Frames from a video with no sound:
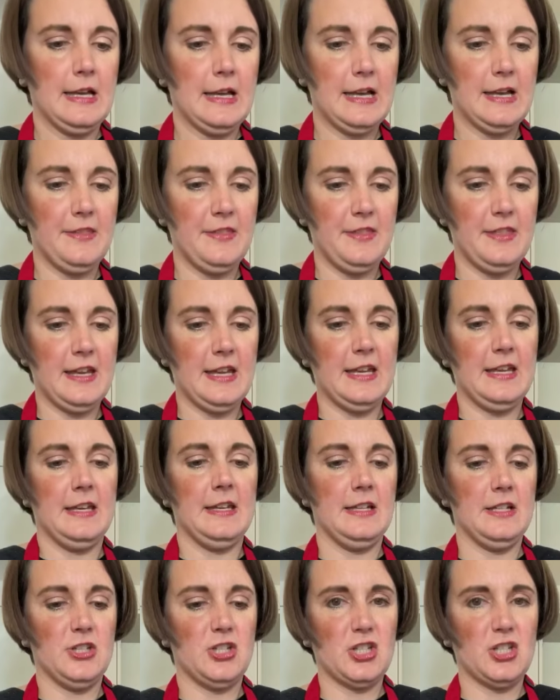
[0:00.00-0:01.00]
And then
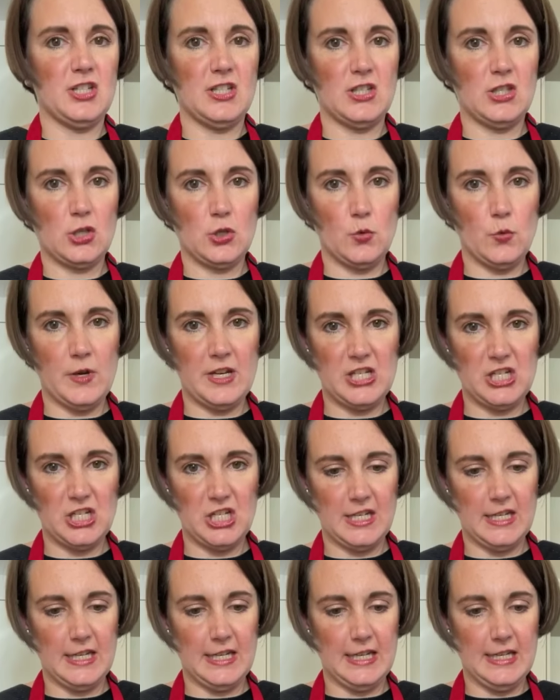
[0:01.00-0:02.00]
just squish
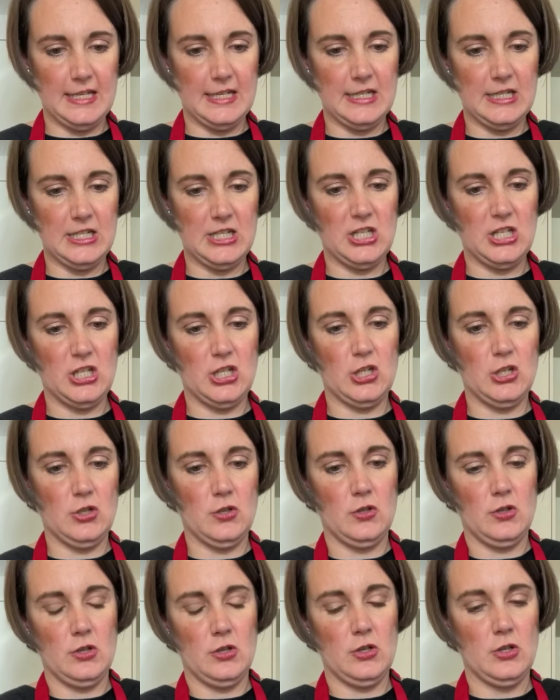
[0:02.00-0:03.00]
it into
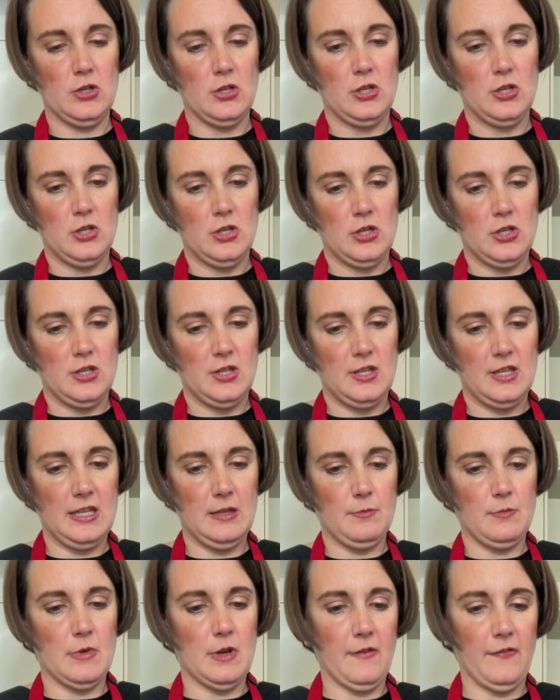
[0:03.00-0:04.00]
the
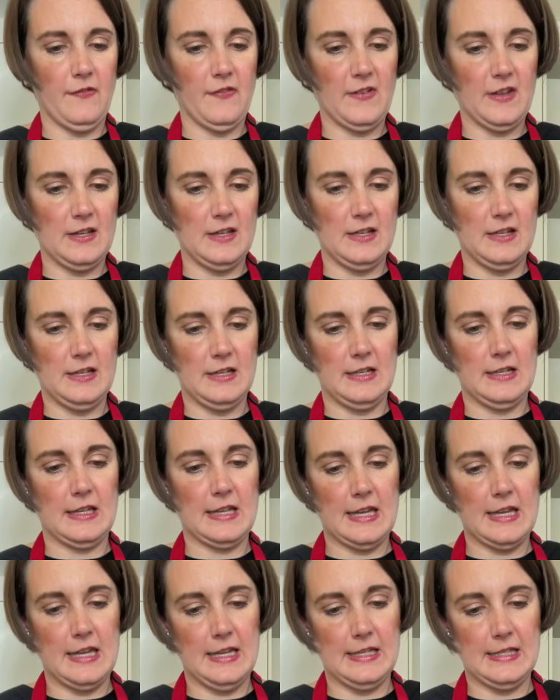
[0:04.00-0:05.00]
muffin
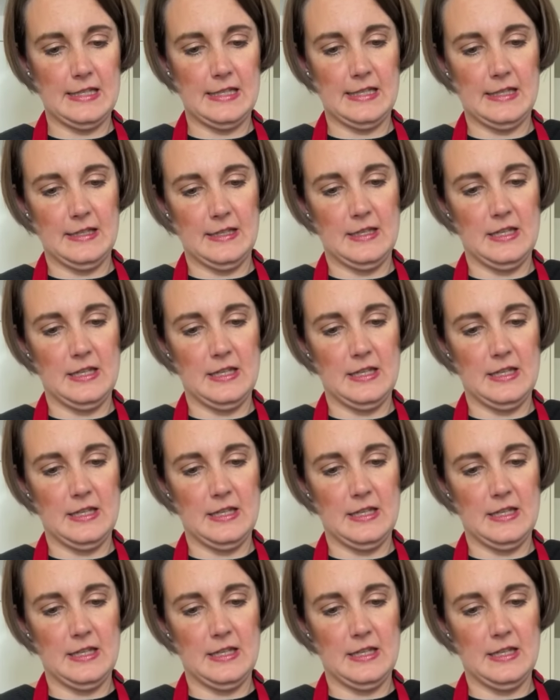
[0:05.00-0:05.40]
case.